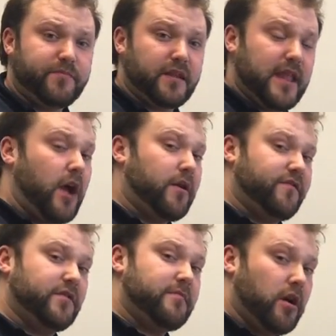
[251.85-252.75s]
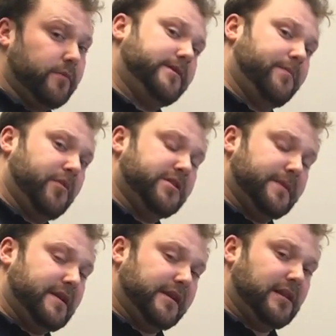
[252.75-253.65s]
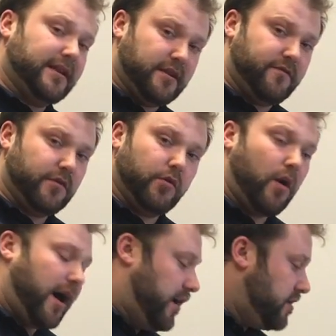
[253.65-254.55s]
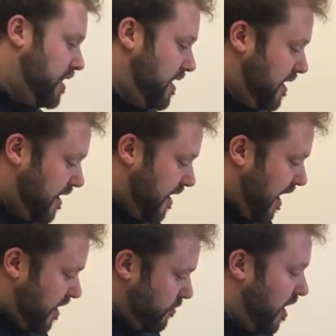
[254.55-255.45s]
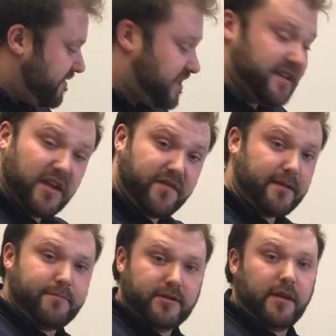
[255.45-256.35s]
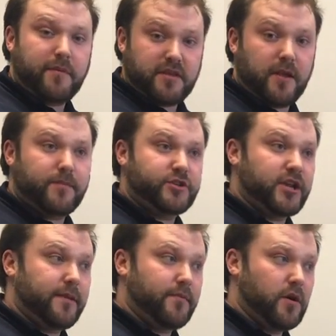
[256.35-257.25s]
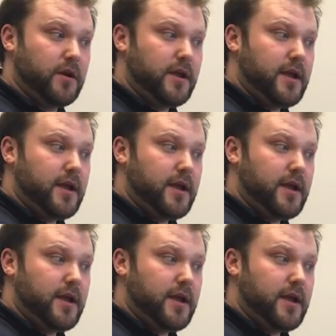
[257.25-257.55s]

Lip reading: Now, if your amalgam separator has been neglected for a while and you have significant buildup in the upper chamber,